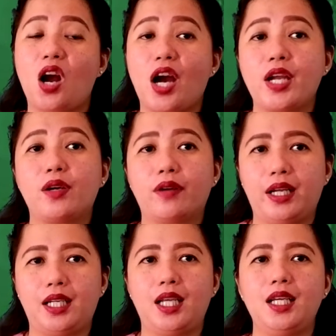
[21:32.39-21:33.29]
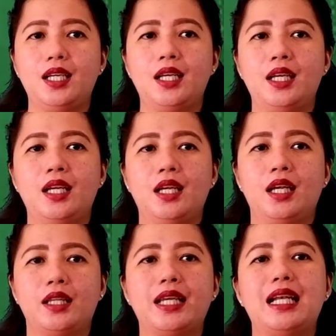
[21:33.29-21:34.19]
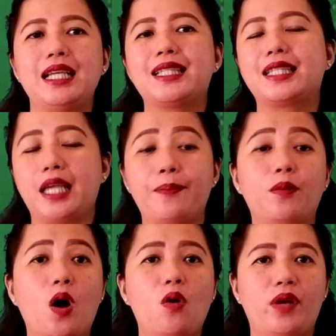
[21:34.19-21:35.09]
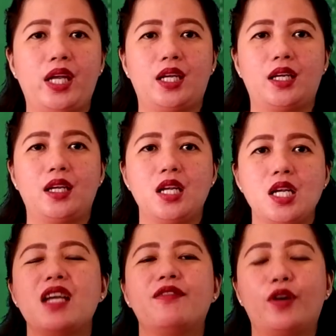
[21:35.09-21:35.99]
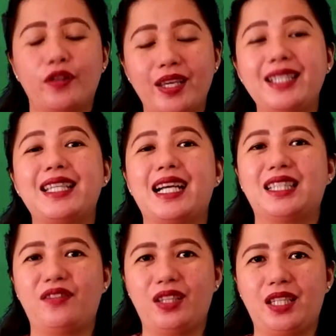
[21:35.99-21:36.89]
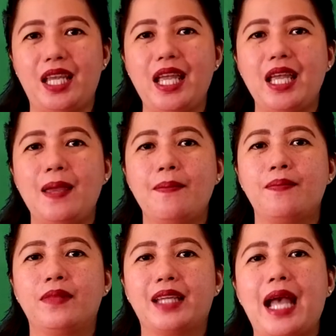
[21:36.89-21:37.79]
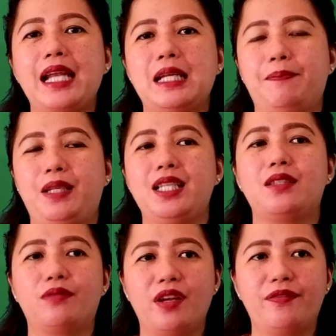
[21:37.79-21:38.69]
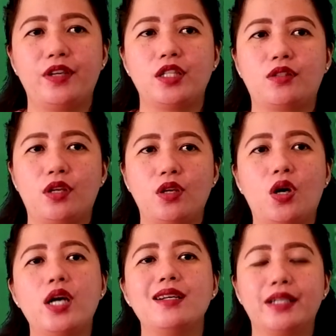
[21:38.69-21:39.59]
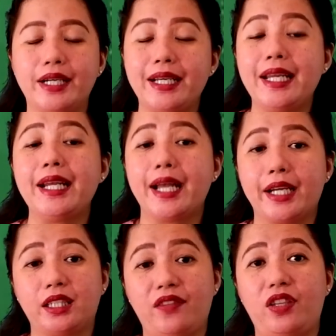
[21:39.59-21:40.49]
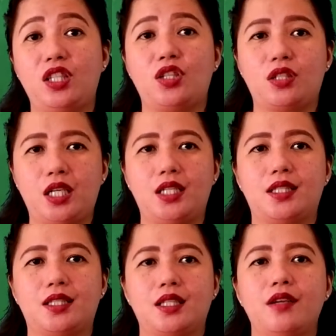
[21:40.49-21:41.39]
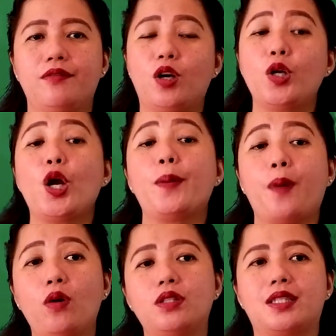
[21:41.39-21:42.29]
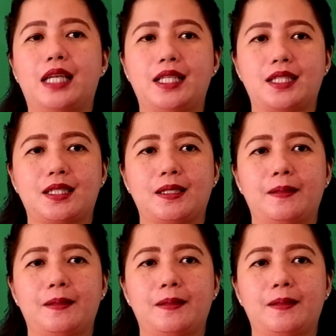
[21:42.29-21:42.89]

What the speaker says: Are you ready? Then let's keep going. For this activity, kindly please refer to your learning activity sheets for your post-test.